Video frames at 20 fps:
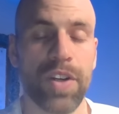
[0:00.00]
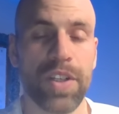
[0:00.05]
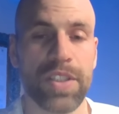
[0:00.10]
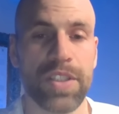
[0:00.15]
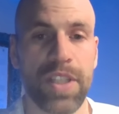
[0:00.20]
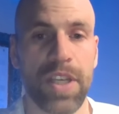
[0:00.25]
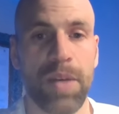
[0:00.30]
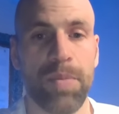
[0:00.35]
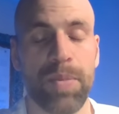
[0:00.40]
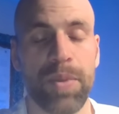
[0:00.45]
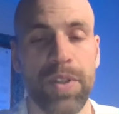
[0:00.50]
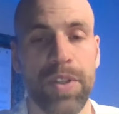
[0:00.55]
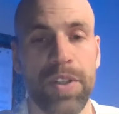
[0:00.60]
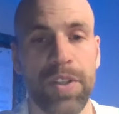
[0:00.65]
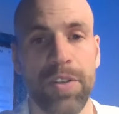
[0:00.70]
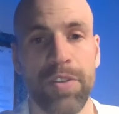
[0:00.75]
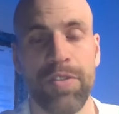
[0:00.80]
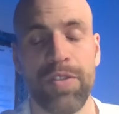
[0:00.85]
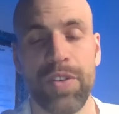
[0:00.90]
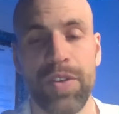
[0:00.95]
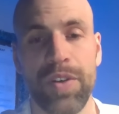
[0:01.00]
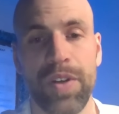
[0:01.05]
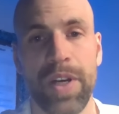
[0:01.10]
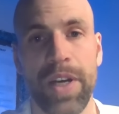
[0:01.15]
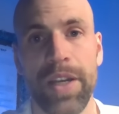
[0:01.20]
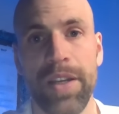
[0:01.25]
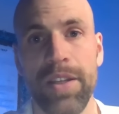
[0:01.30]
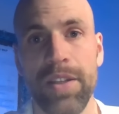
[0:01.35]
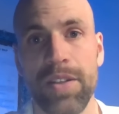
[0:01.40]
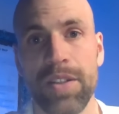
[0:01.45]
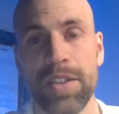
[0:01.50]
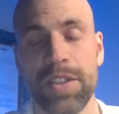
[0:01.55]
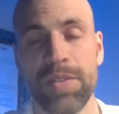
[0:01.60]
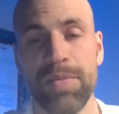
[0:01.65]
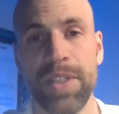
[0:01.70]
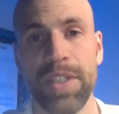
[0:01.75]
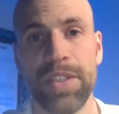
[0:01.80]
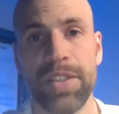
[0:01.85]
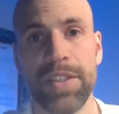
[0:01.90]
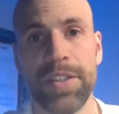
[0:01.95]
example, for highly
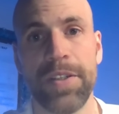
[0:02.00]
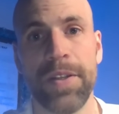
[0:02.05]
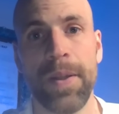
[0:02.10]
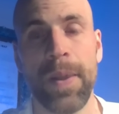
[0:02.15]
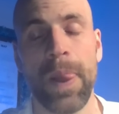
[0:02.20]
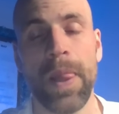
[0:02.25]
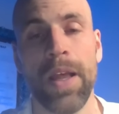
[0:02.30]
automated